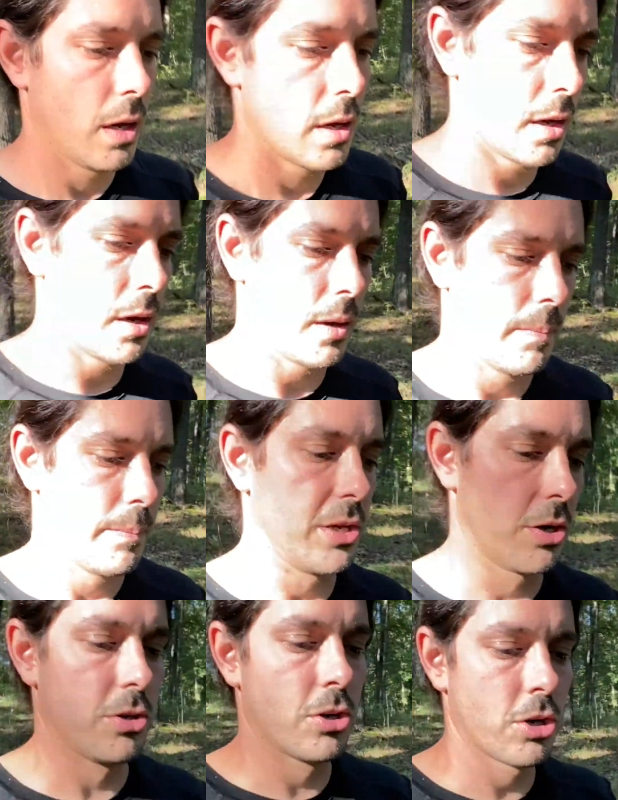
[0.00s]
But
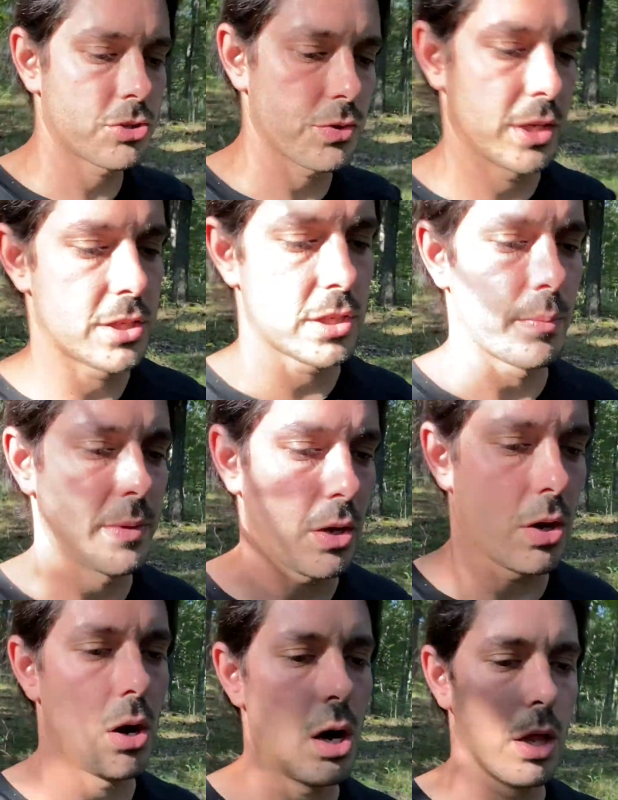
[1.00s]
you're nurturing something
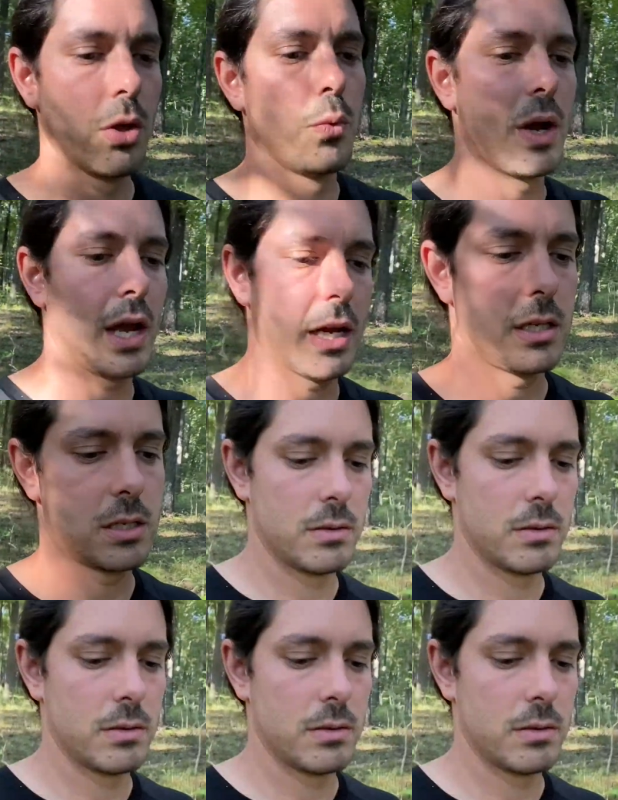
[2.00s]
all the way